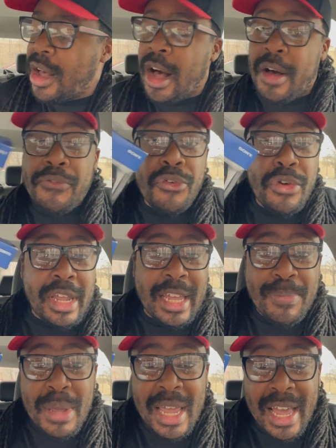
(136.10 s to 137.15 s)
a freaky
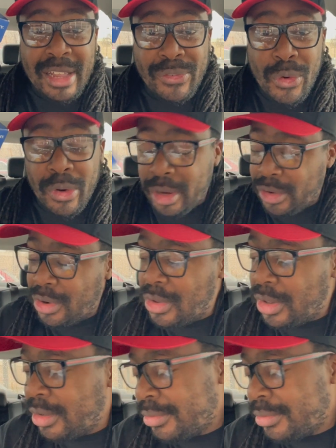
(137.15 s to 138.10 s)
PS4 controller.